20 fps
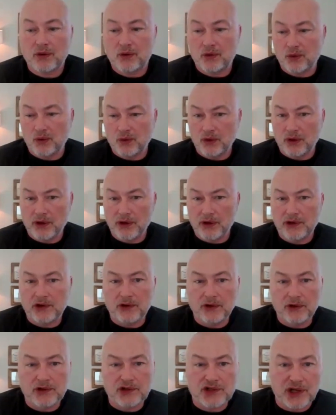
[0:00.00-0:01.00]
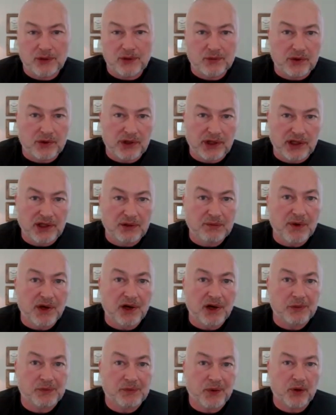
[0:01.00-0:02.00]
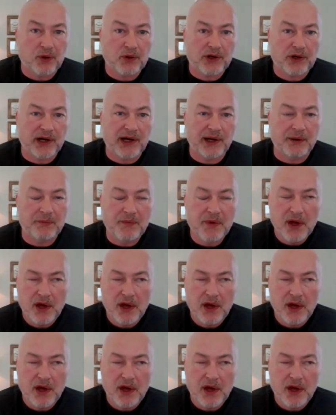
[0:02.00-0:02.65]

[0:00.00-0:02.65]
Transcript: or your general email program